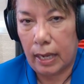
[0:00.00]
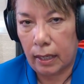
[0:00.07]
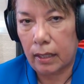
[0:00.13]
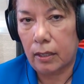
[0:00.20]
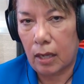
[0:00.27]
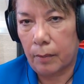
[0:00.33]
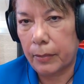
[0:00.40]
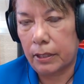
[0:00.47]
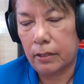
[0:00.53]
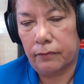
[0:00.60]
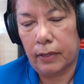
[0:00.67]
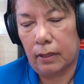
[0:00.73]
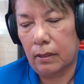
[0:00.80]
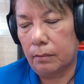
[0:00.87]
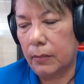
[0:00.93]
economic
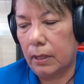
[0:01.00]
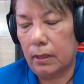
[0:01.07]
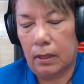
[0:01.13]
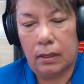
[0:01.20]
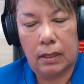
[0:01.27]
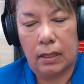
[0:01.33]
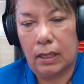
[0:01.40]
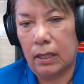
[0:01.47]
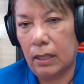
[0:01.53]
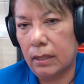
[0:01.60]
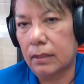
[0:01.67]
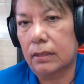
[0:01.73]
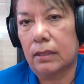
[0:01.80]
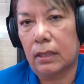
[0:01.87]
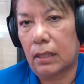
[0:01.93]
development
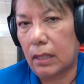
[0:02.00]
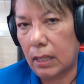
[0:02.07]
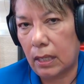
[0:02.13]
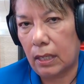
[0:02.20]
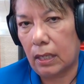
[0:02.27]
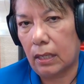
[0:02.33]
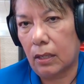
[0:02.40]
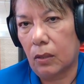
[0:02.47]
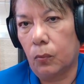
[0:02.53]
is the key.